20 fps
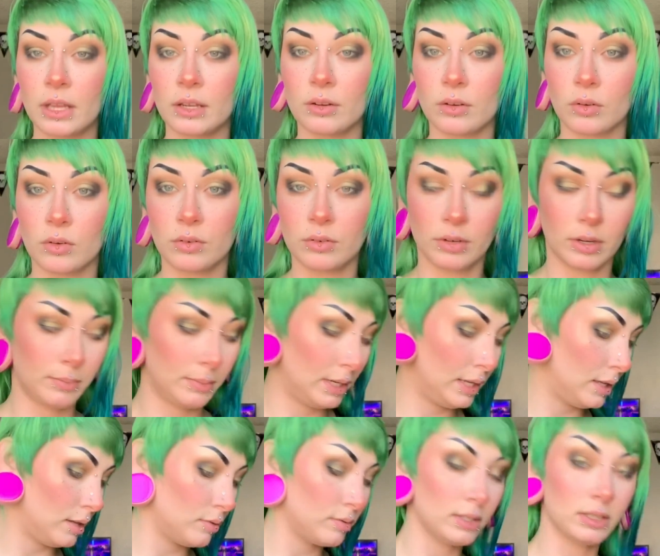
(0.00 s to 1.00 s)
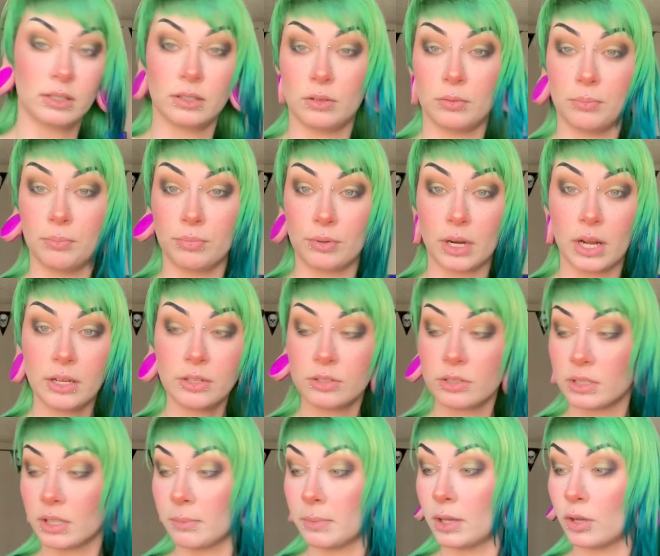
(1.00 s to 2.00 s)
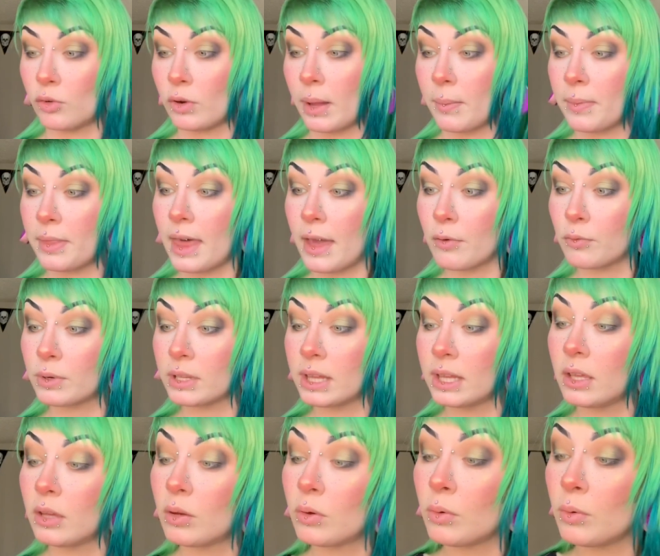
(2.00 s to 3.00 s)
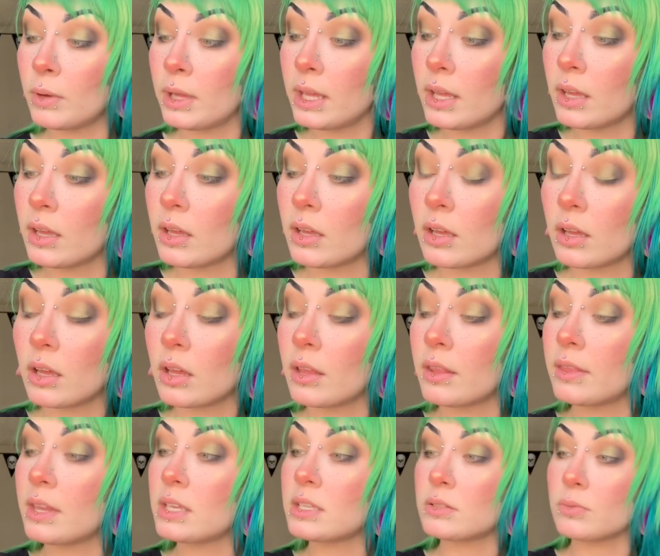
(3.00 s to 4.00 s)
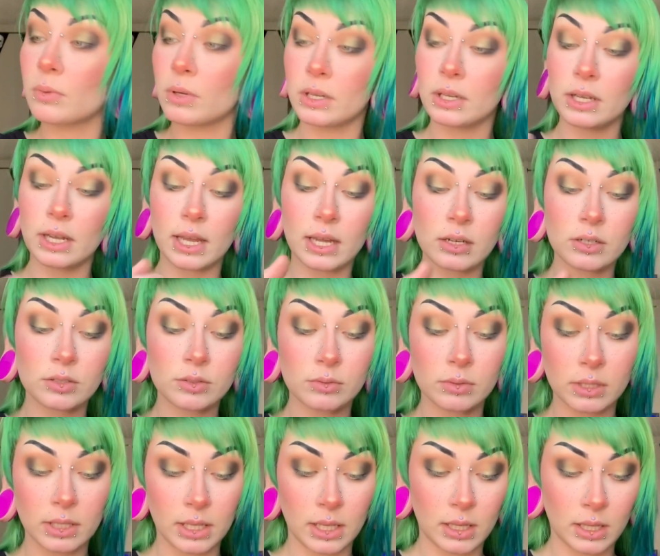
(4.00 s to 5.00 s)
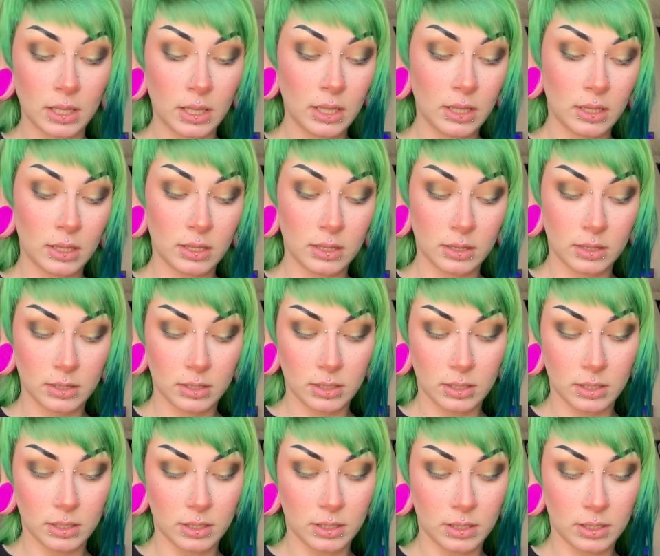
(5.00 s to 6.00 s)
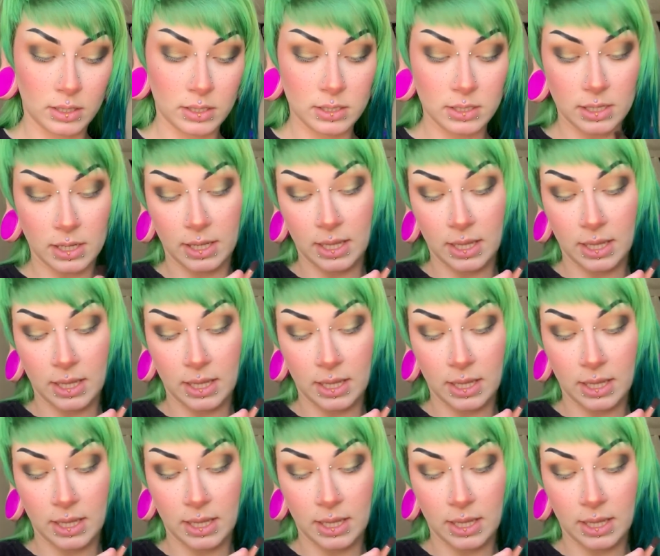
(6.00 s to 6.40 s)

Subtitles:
inner corner, I'm gonna use a little brush. Let me grab that really quick. This one, actually. This is a